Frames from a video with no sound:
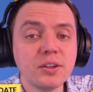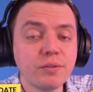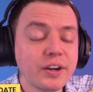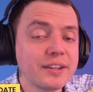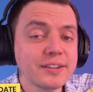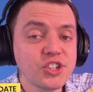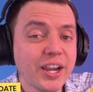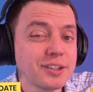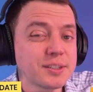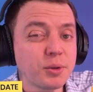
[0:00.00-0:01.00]
Don't forget to
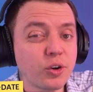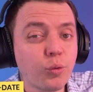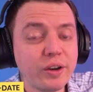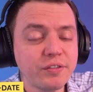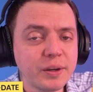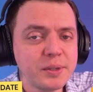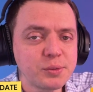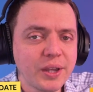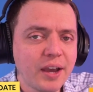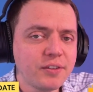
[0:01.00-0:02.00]
check out some of the great
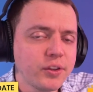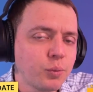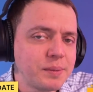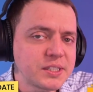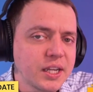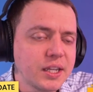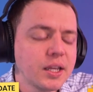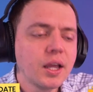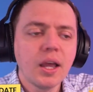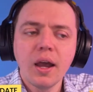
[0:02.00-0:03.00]
freebies we have on the website.
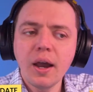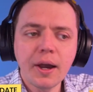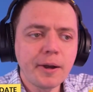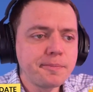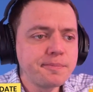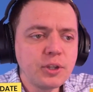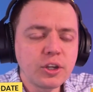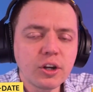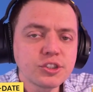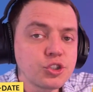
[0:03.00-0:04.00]
You
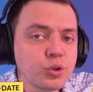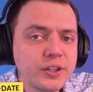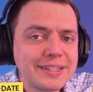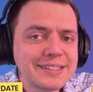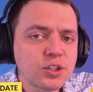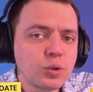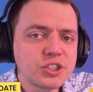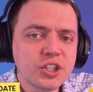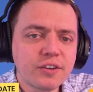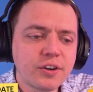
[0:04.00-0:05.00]
could also join the Discord
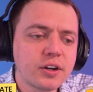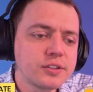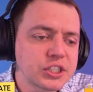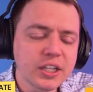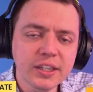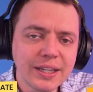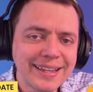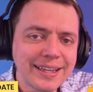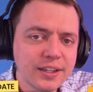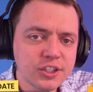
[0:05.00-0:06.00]
server. Just click the
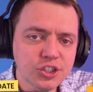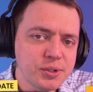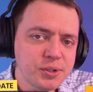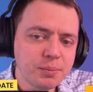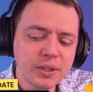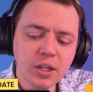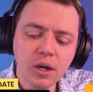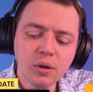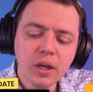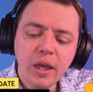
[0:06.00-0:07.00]
link in the description
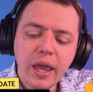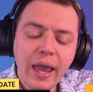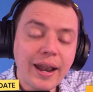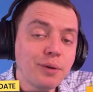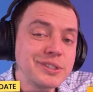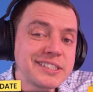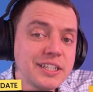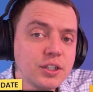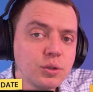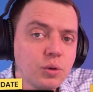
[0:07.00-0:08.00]
below, and I will
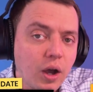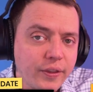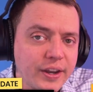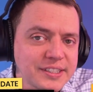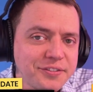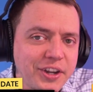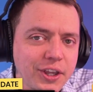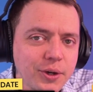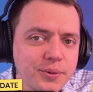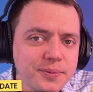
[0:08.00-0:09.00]
see you on the next
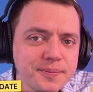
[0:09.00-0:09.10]
video.